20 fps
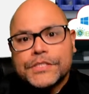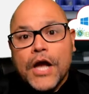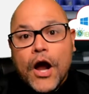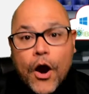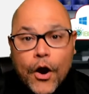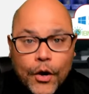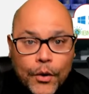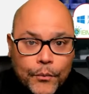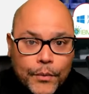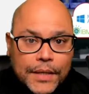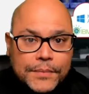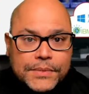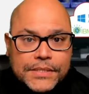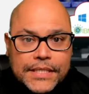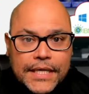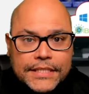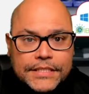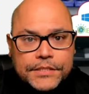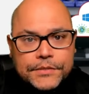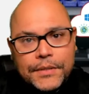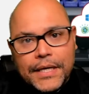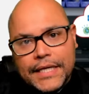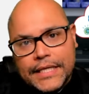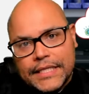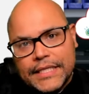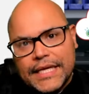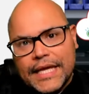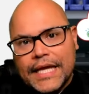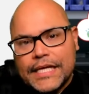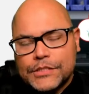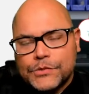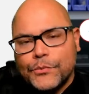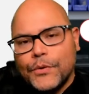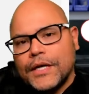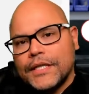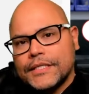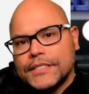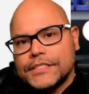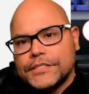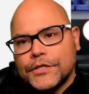our website directly as well
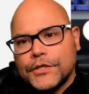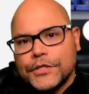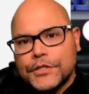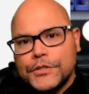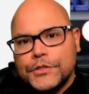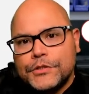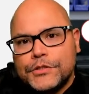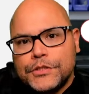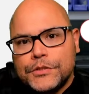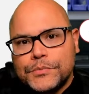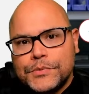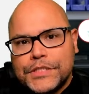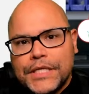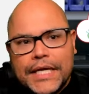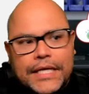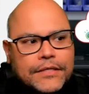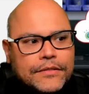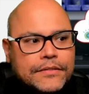as our YouTube channel.